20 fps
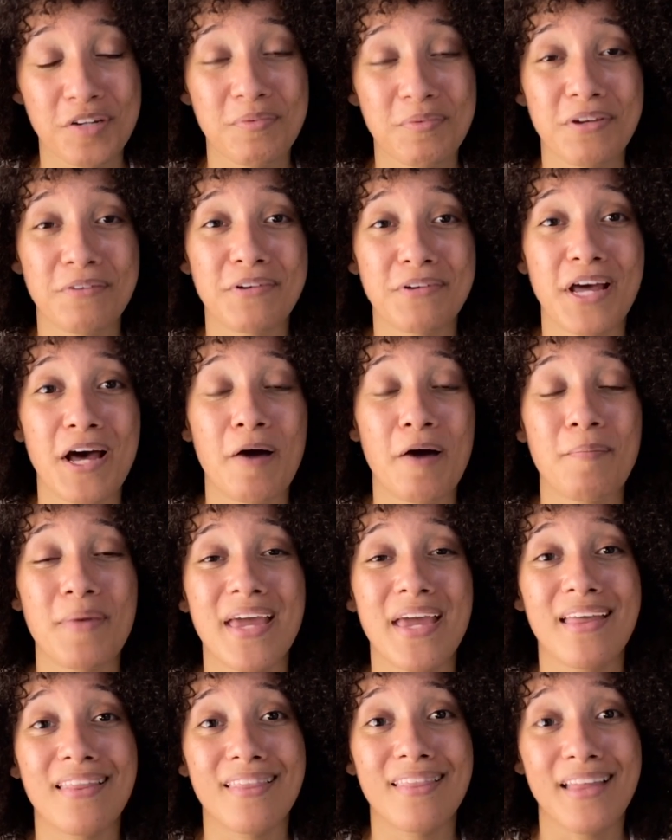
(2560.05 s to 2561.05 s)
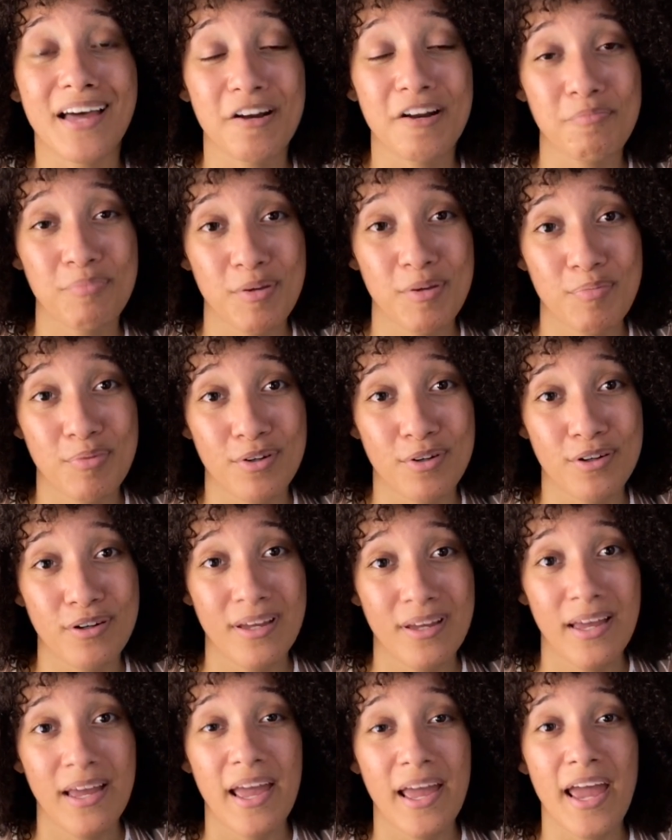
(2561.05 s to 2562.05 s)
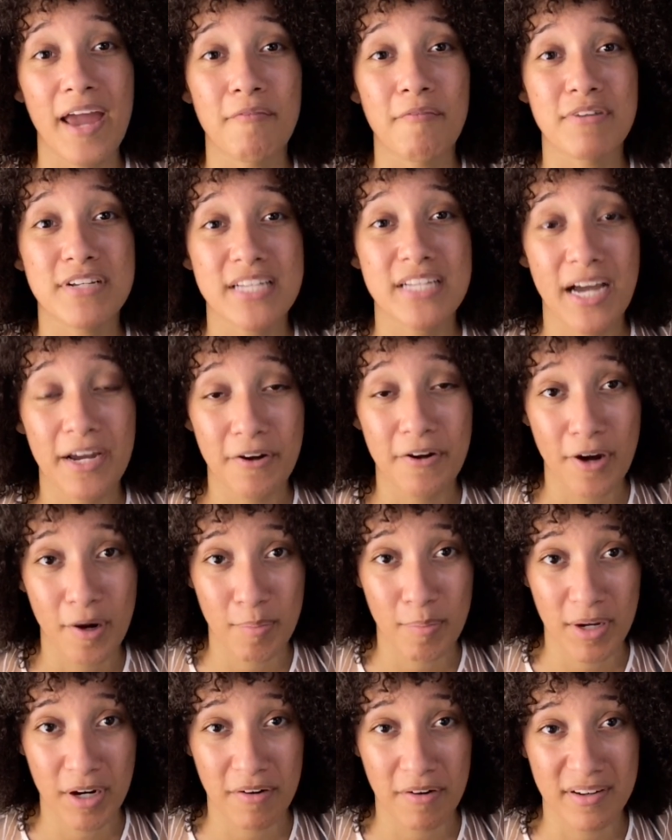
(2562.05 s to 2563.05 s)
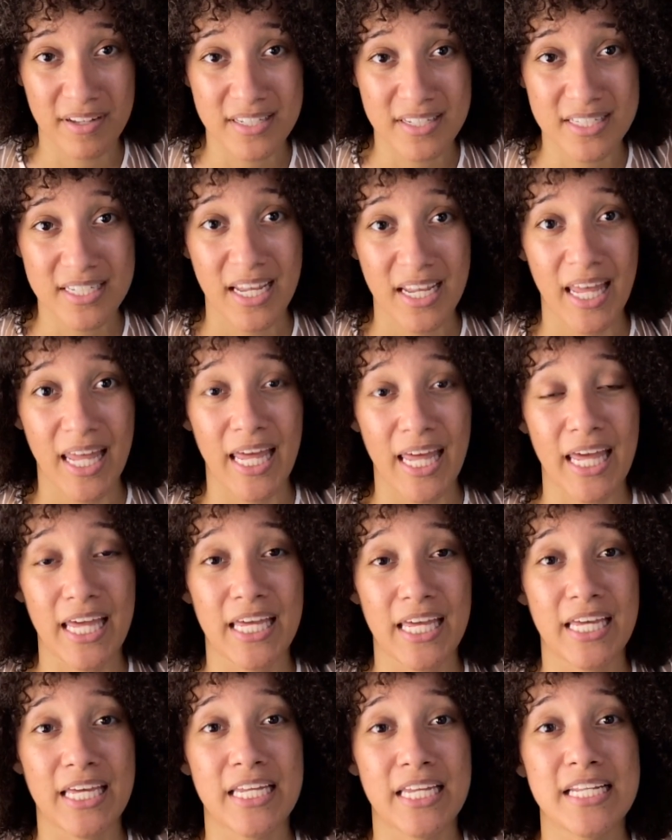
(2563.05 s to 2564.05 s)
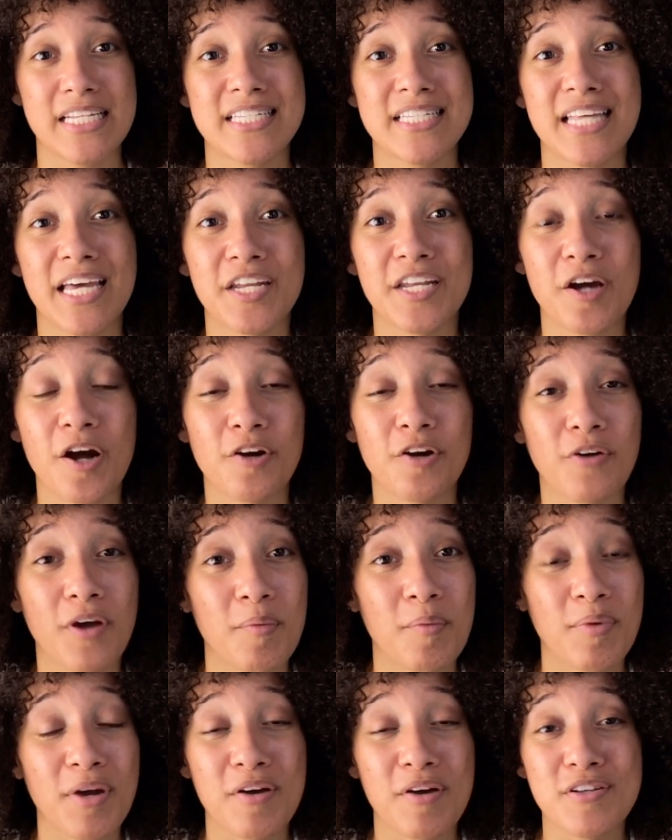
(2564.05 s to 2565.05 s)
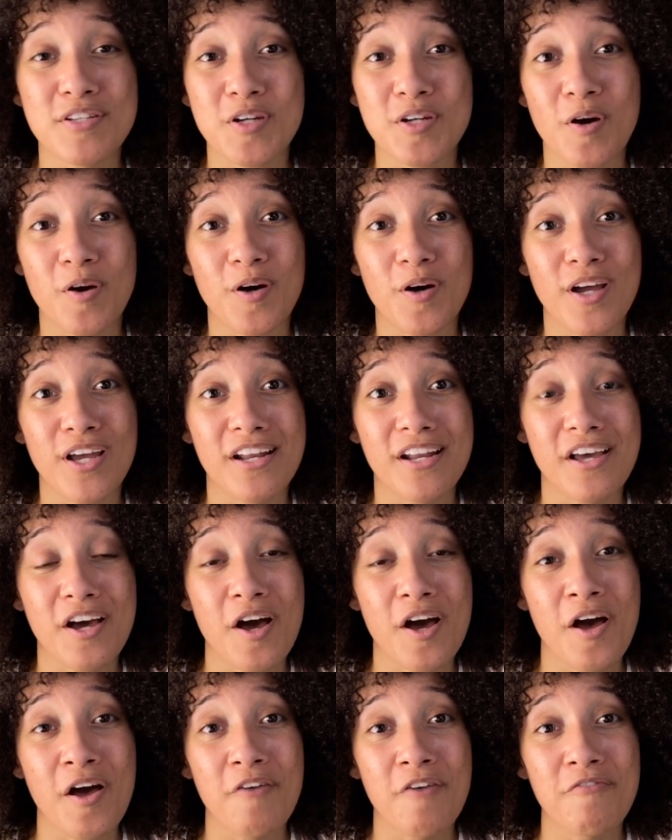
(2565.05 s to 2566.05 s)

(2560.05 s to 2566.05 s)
We're gonna be able to help a lot of people and retire our parents and send our grandparents on